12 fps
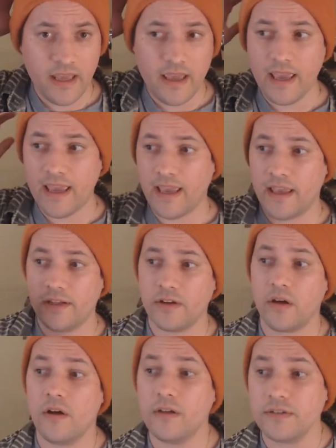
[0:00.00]
and
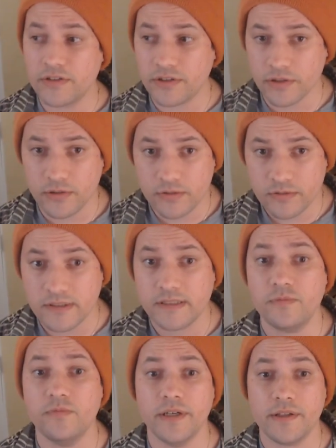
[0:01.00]
also
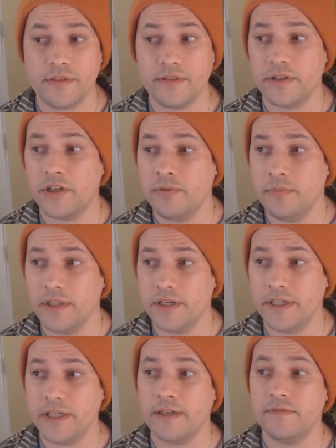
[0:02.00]
with the Community
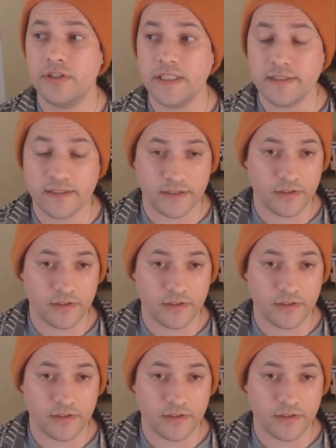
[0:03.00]
of Jesus,